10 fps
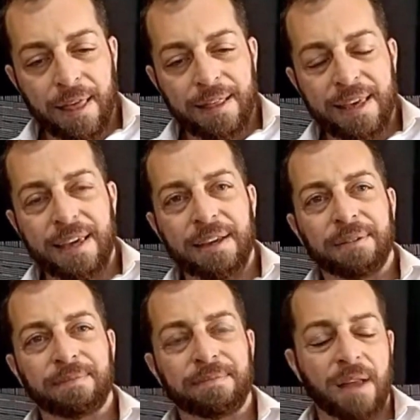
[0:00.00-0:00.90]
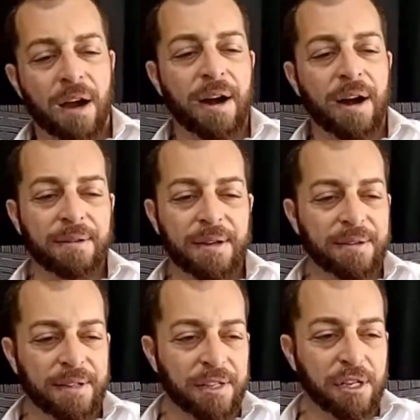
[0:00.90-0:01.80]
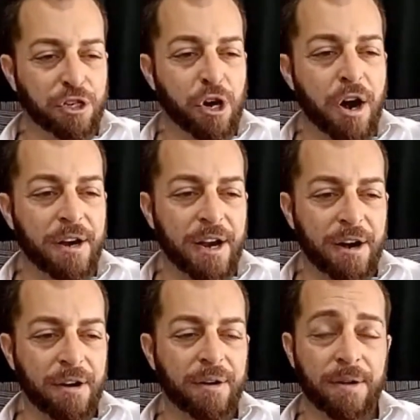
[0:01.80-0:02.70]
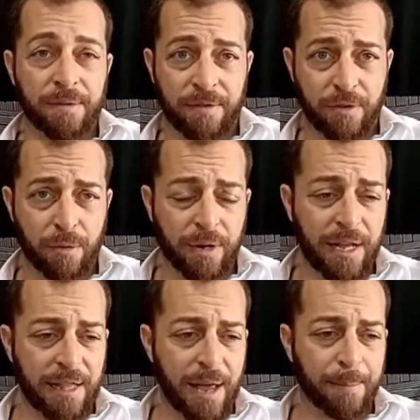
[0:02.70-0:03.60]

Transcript: the chart here, if you would get